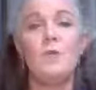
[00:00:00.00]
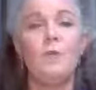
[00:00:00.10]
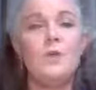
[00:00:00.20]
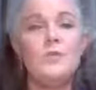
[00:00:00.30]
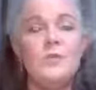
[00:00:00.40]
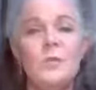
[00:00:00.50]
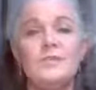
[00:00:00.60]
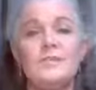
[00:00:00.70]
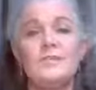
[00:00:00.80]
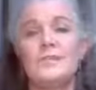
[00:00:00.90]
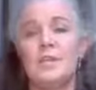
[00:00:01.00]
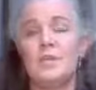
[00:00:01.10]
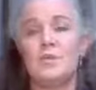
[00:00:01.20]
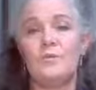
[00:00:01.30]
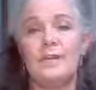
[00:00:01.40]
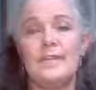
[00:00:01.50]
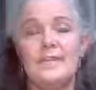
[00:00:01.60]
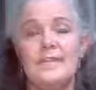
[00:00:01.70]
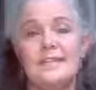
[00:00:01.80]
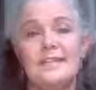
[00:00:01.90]
Rose quartz is another good one
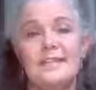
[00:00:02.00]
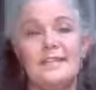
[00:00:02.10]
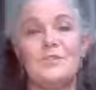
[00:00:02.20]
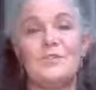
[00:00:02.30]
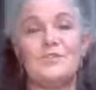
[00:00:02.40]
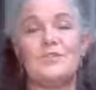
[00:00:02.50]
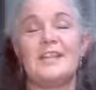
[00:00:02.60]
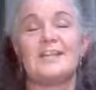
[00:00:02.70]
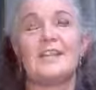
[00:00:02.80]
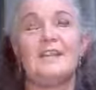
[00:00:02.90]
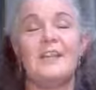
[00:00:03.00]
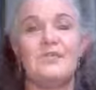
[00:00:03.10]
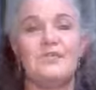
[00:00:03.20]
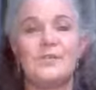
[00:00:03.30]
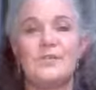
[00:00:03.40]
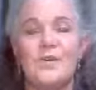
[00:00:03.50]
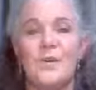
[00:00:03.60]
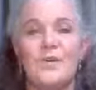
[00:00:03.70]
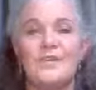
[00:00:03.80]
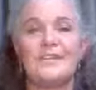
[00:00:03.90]
that assists us with stress. I love rose
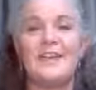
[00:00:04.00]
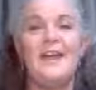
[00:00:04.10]
quartz.